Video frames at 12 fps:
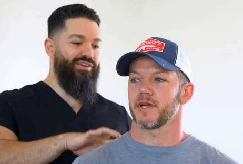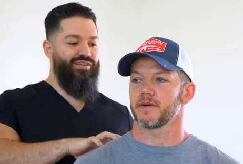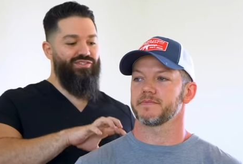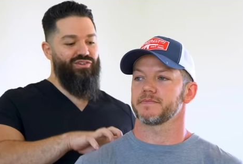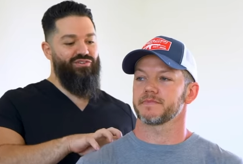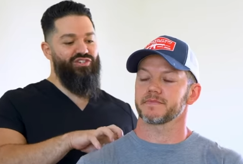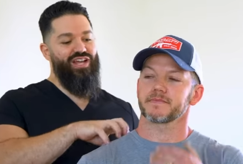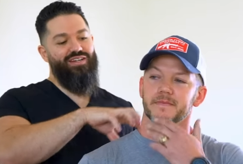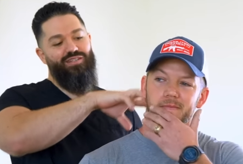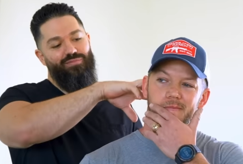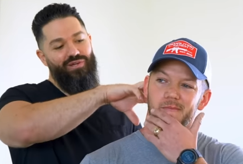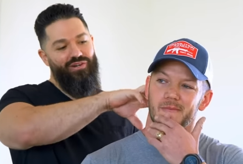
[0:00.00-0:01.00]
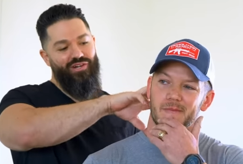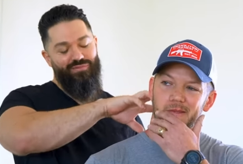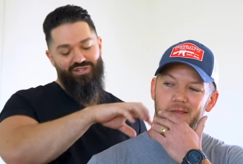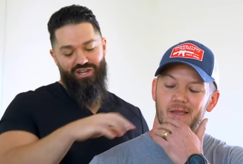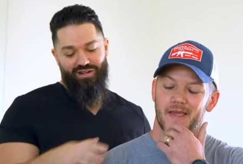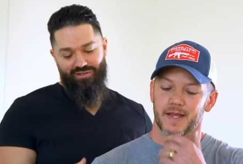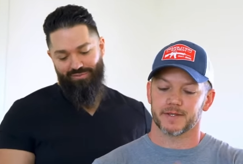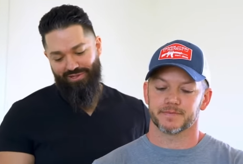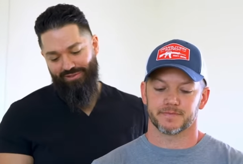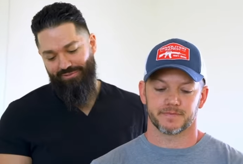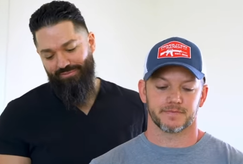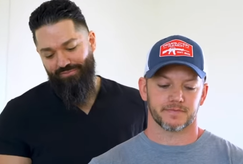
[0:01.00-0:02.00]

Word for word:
Speaker 1: Yep. So if you're jacked up here, you're gonna be jacked up here.